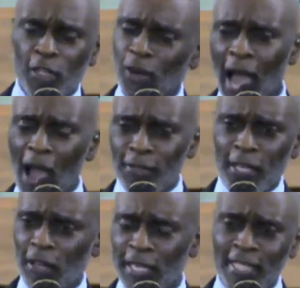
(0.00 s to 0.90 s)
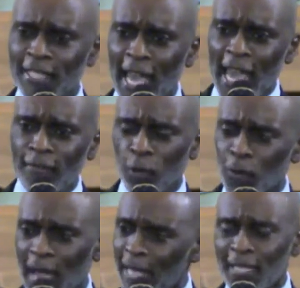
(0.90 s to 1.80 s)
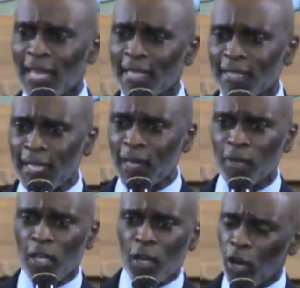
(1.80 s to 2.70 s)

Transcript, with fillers: You know, how are they going to get saved if we acting like them?